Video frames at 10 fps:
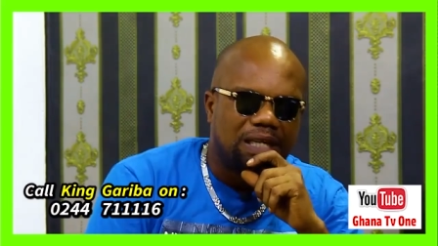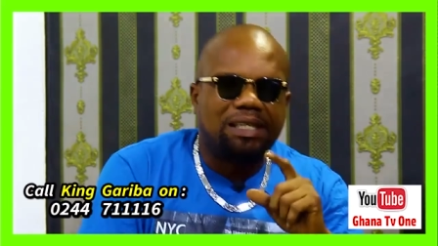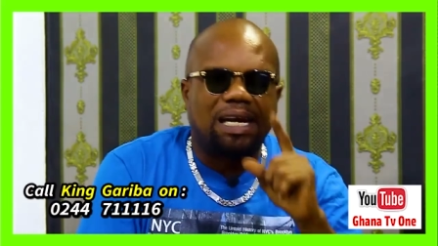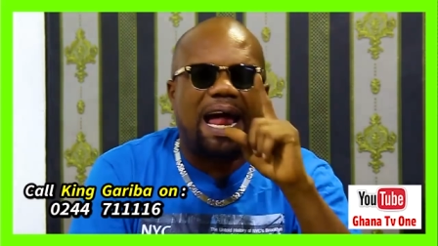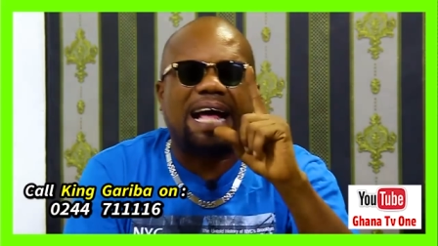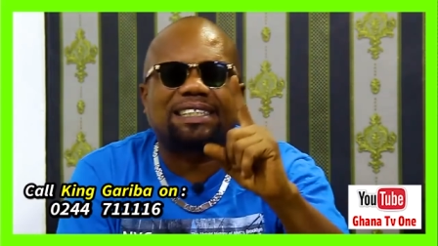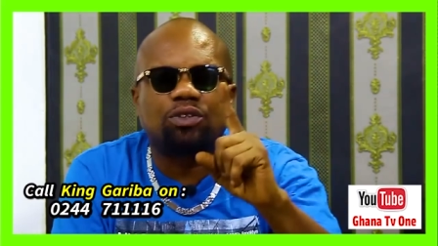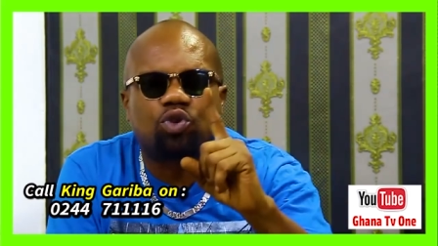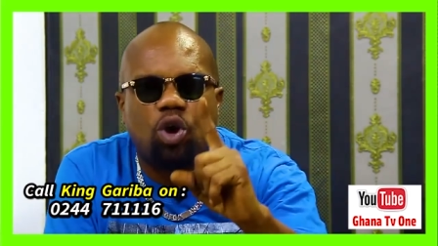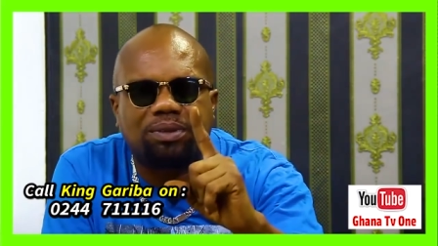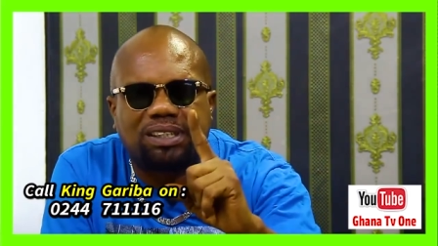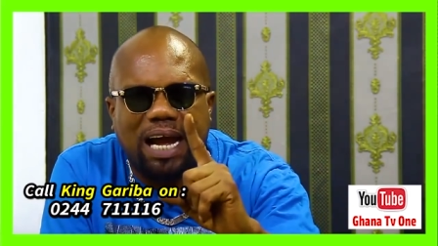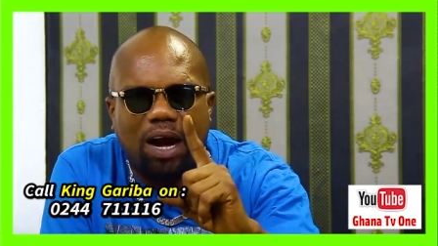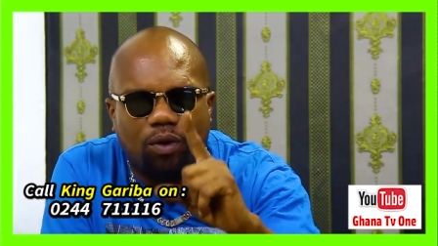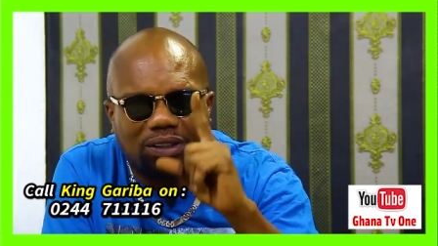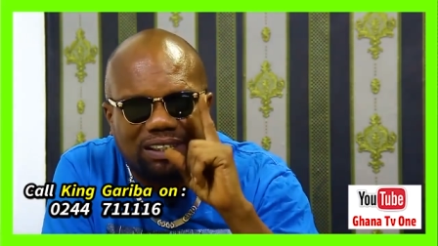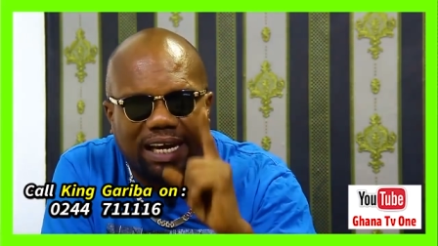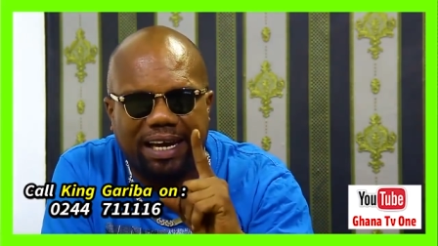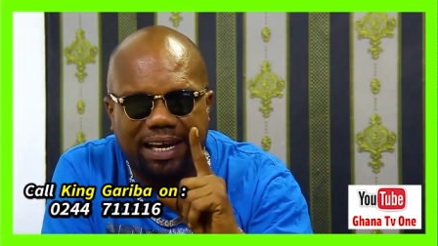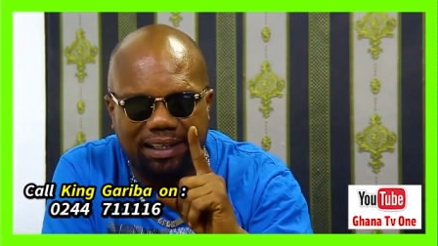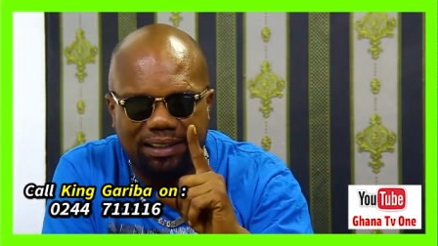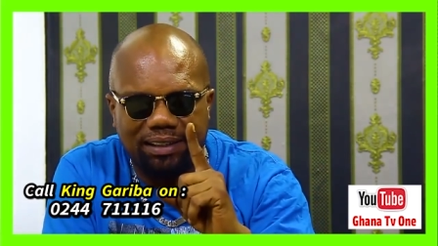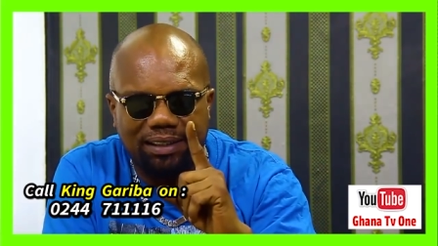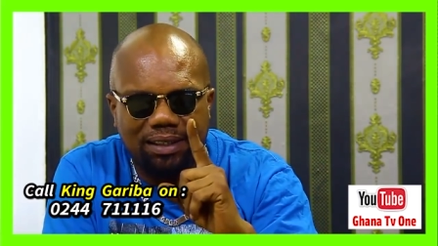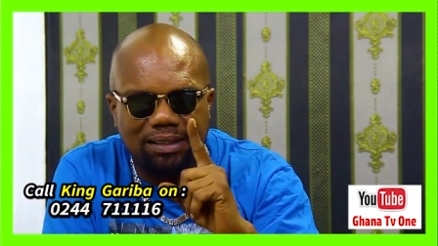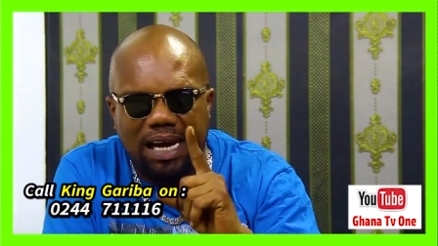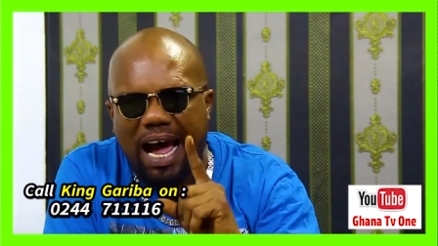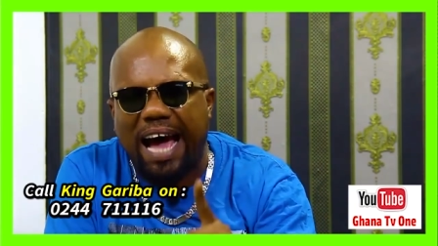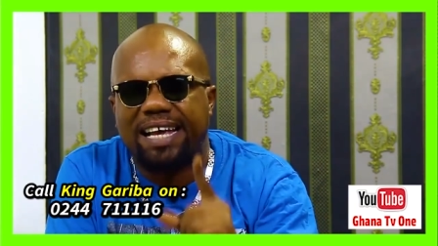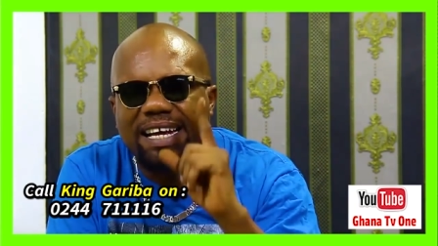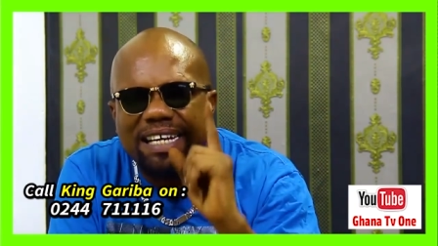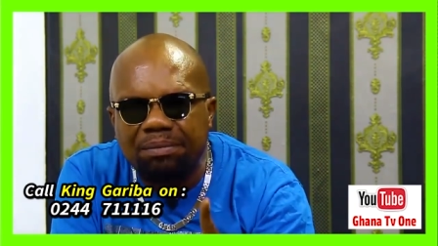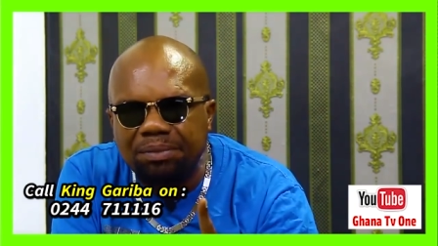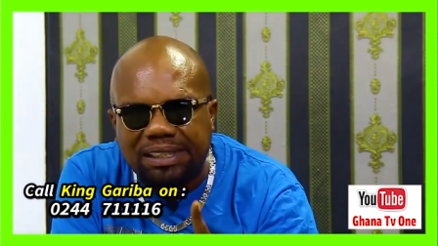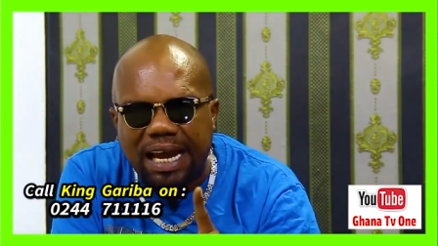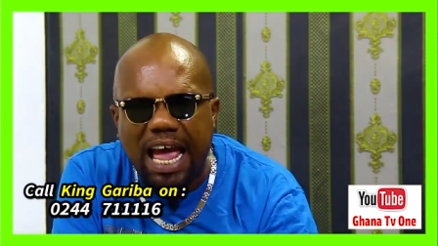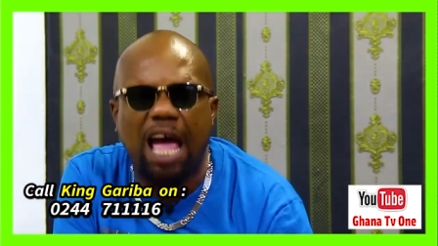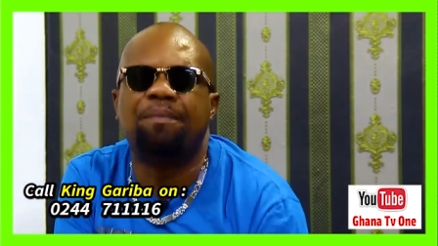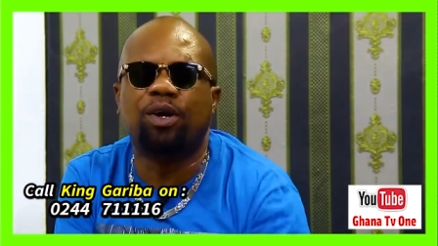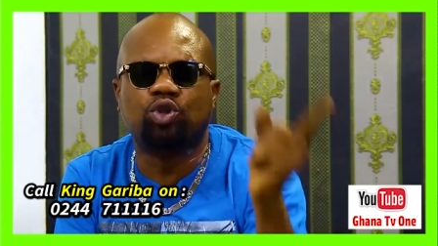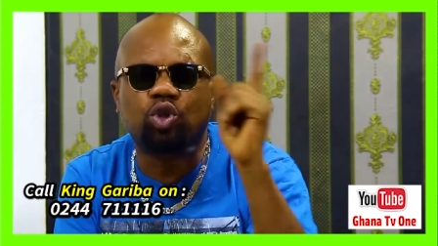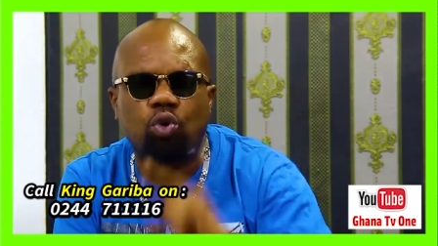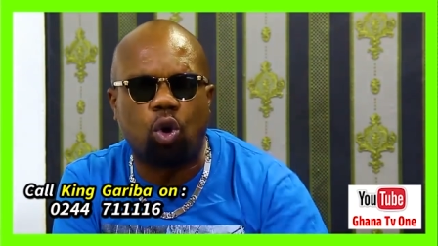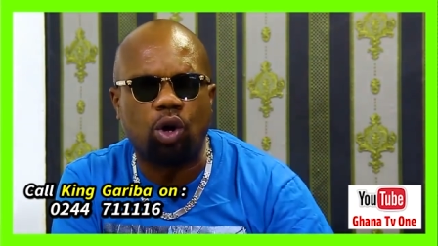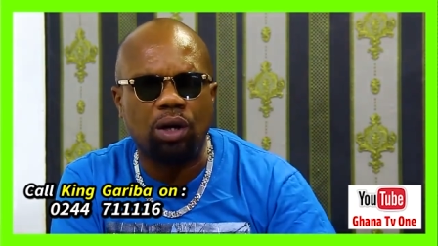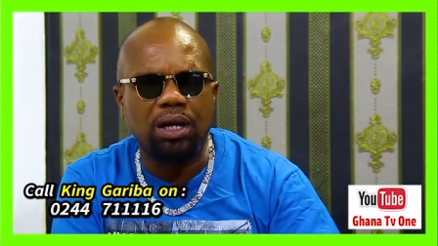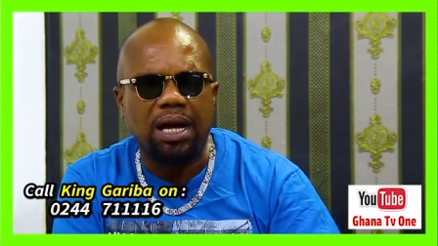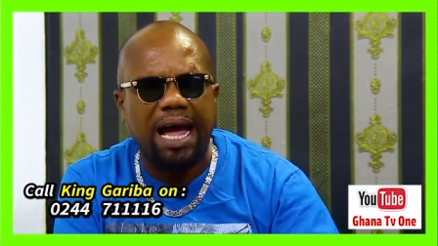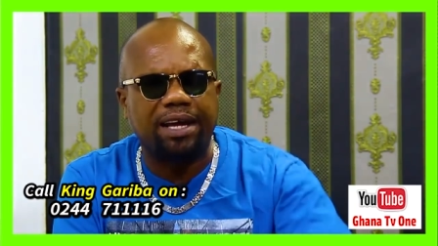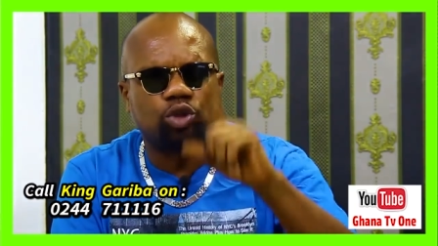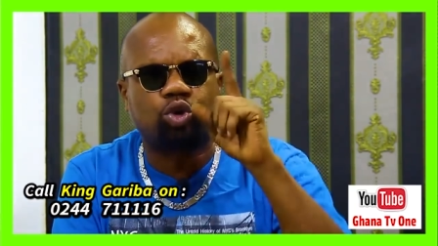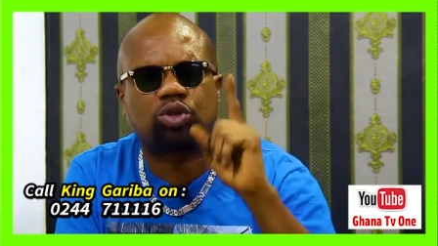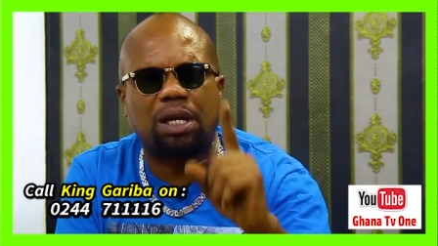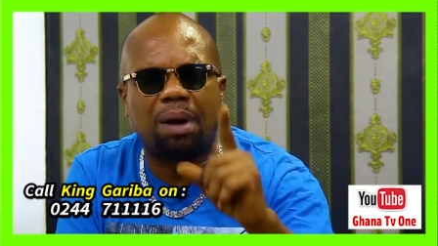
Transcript: the last income sha o share I nim say ebeduru wo Dr.